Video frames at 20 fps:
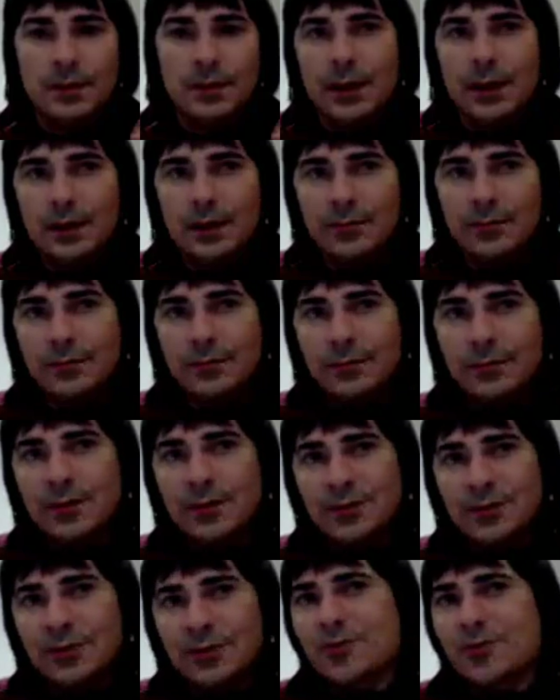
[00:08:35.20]
like
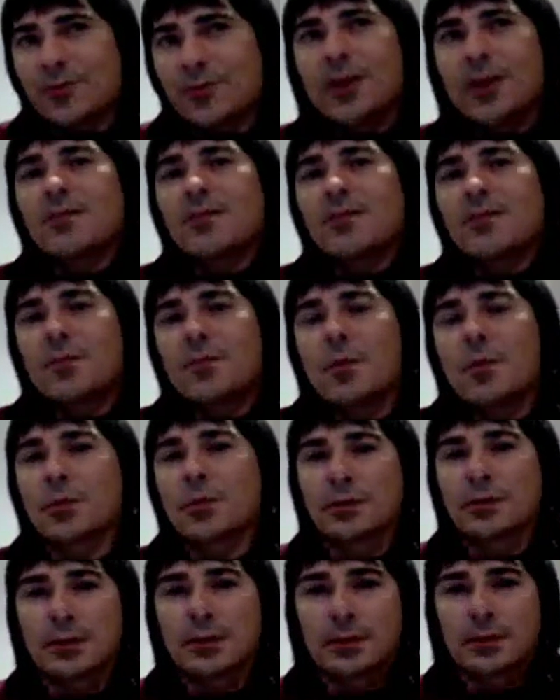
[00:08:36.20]
integrative
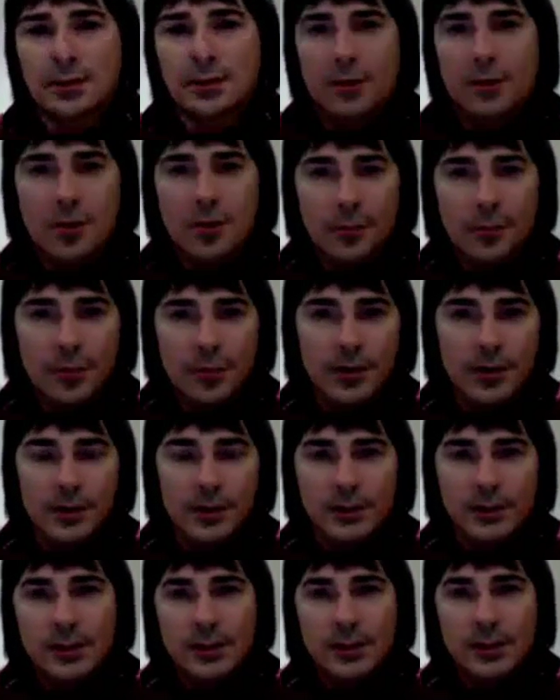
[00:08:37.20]
model that
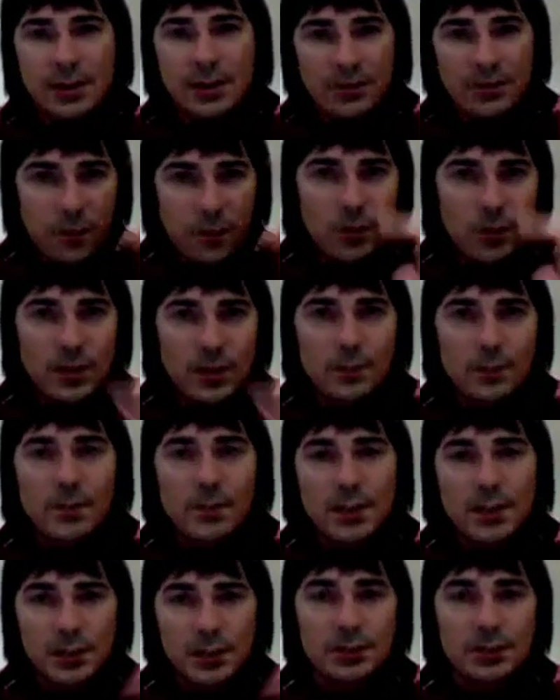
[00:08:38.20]
incorporates 4
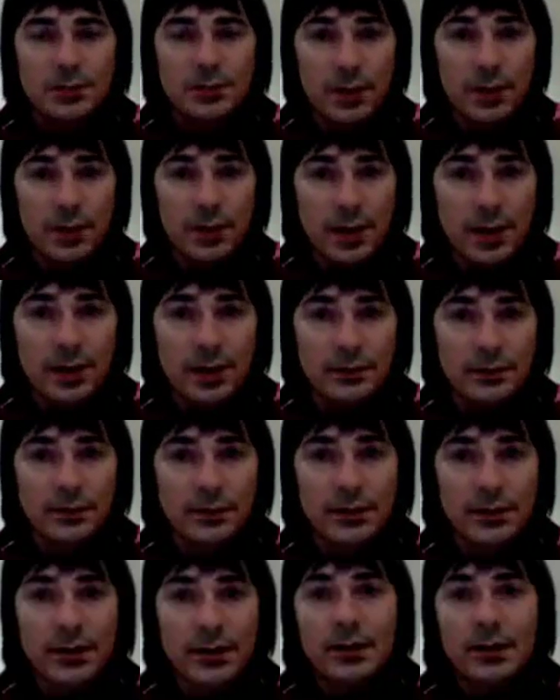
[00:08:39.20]
dimensions of life
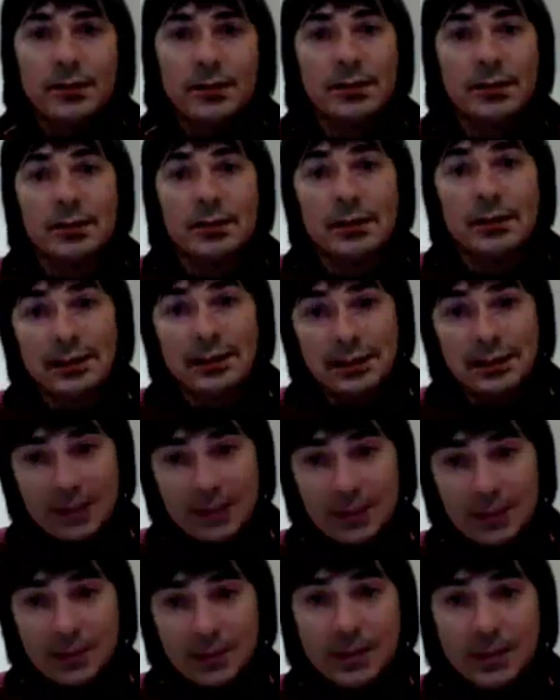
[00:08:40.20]
that in
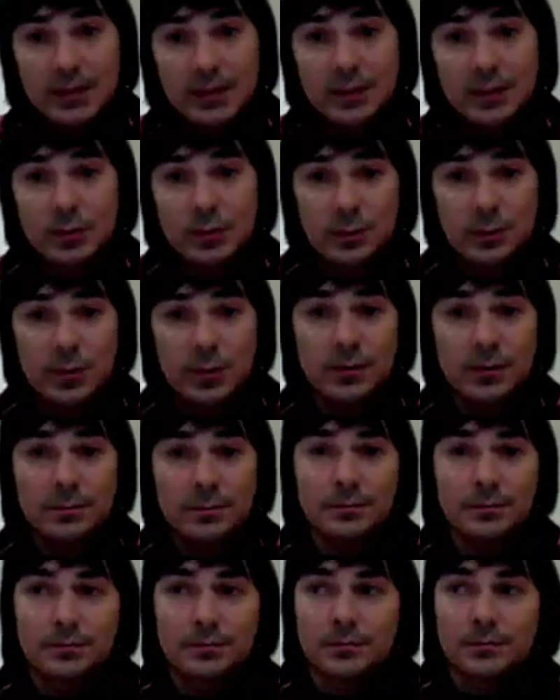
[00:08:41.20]
some sense could
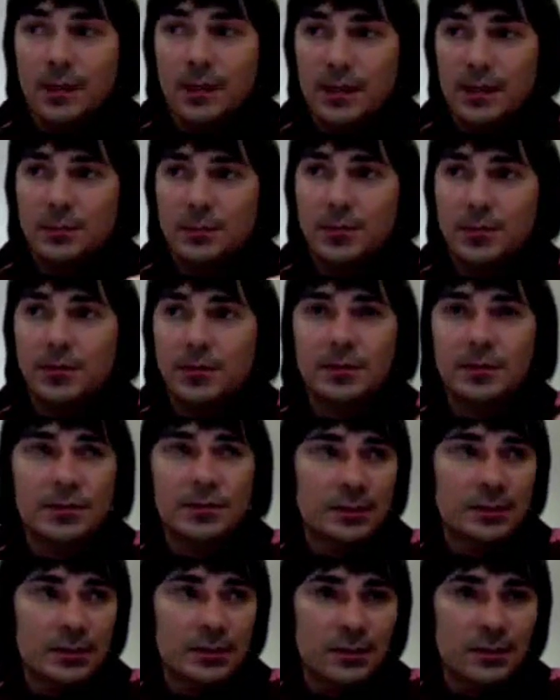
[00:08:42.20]
be
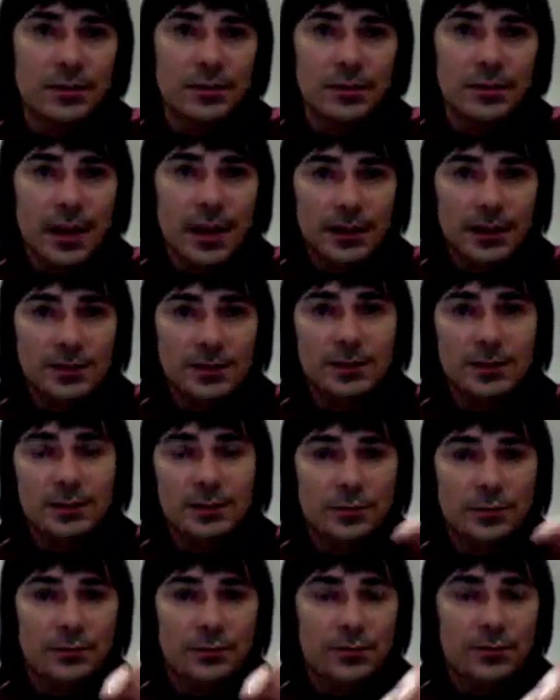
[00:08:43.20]
experienced in different
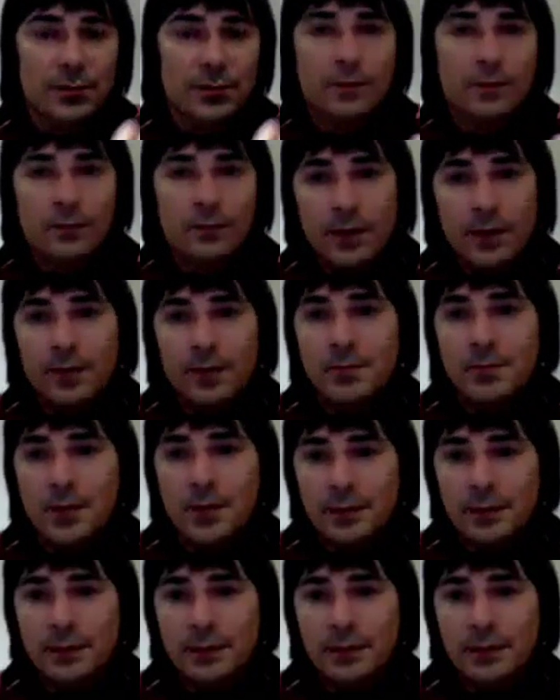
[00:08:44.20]
accent of other
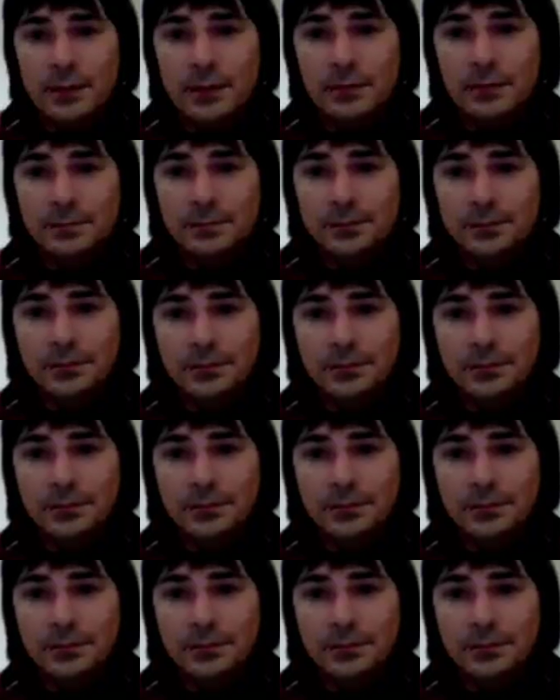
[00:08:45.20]
methods.